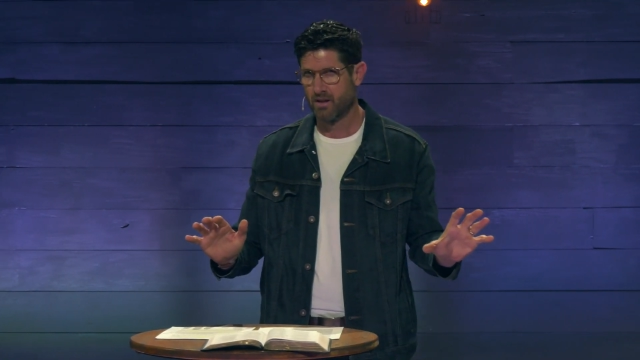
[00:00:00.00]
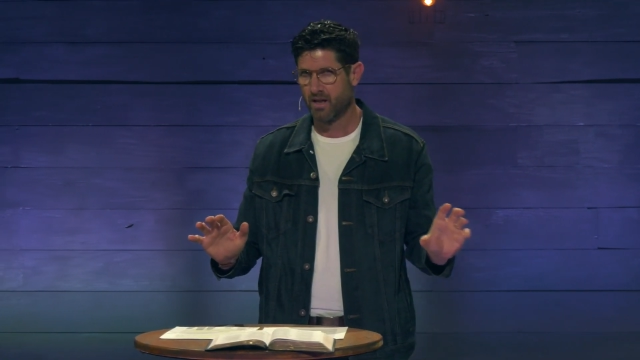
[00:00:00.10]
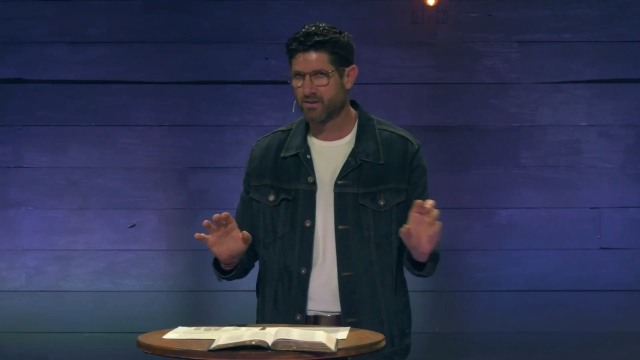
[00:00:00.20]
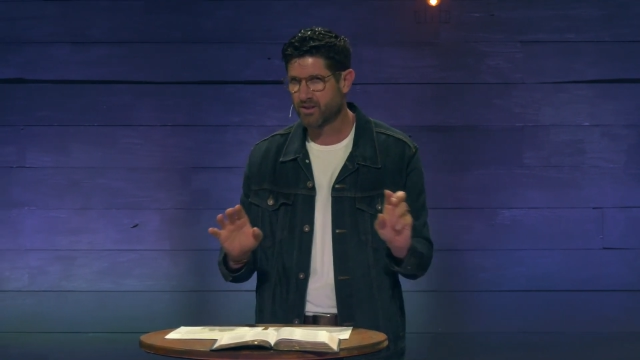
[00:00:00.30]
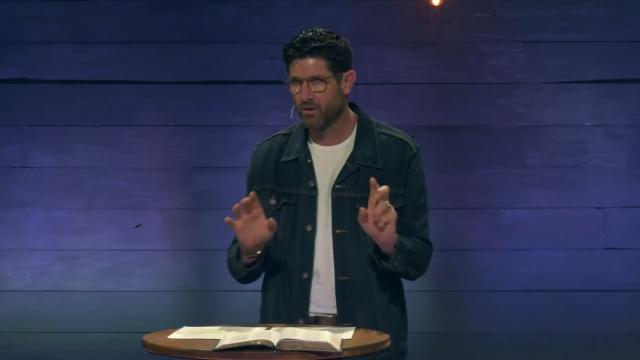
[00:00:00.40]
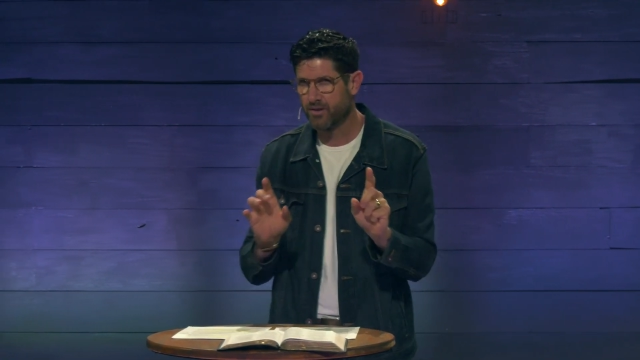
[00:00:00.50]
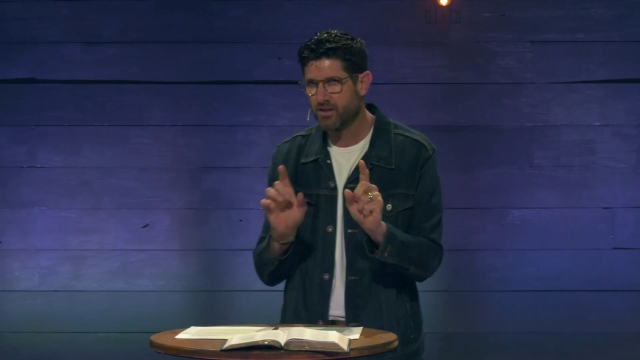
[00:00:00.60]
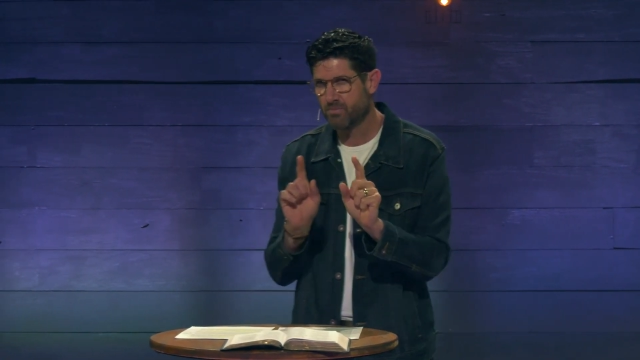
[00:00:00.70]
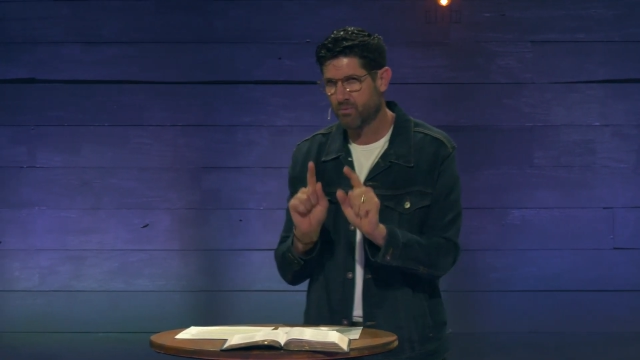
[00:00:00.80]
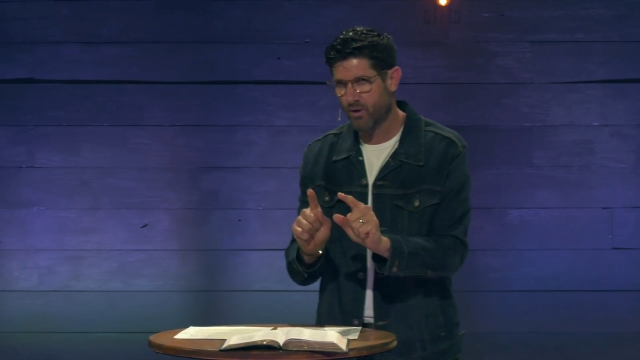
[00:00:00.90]
And so
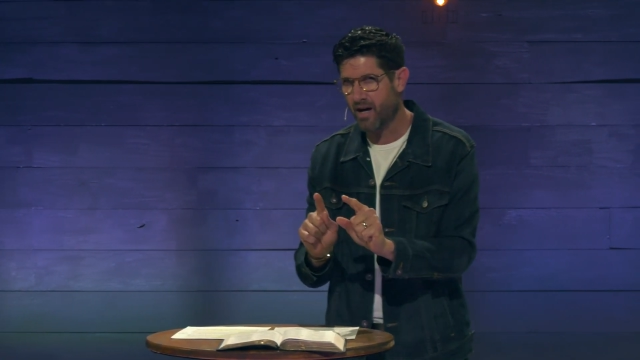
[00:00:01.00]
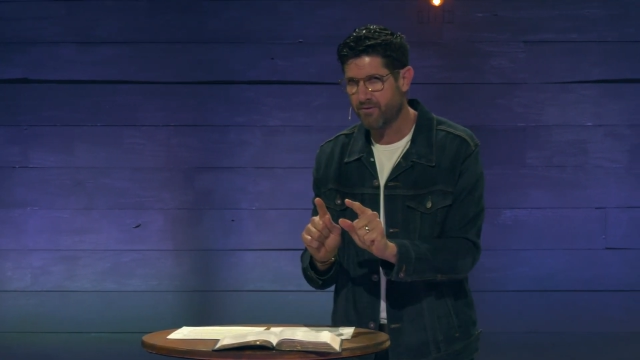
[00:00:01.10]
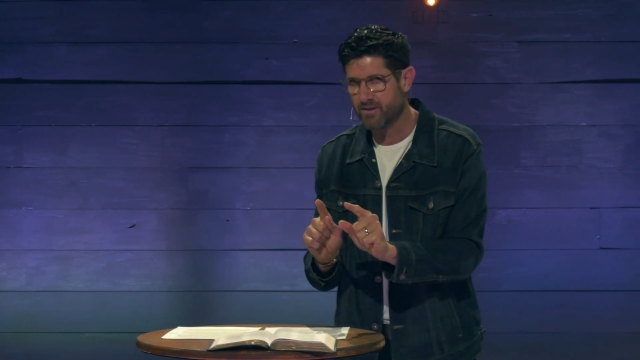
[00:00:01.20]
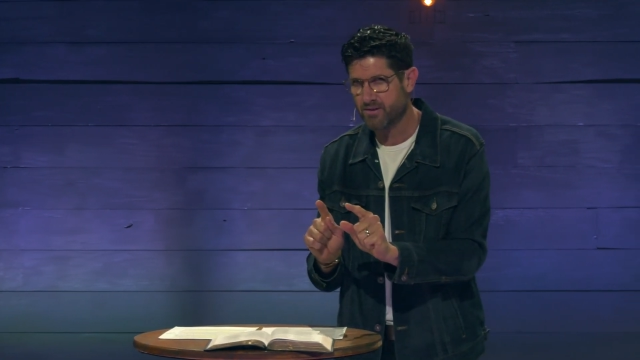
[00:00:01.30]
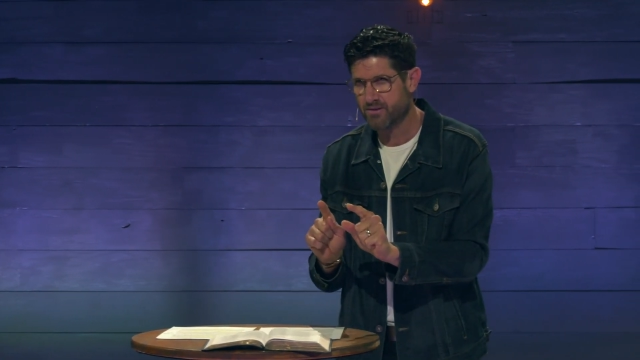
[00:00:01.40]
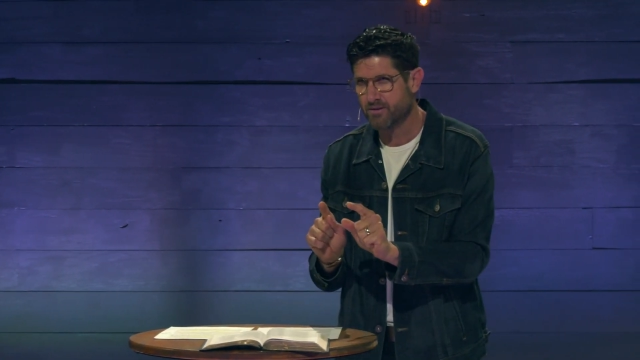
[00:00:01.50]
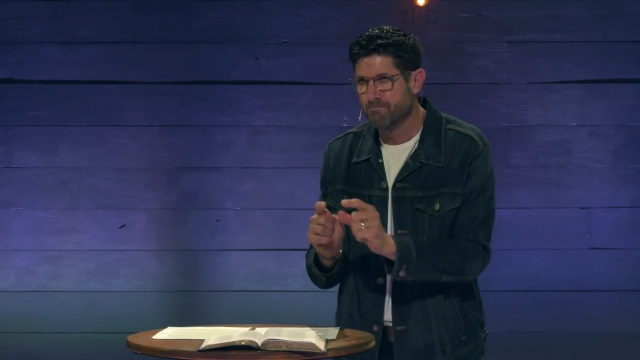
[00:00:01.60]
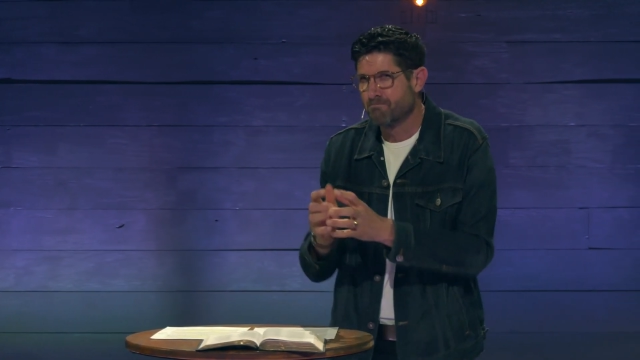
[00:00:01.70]
these prophets,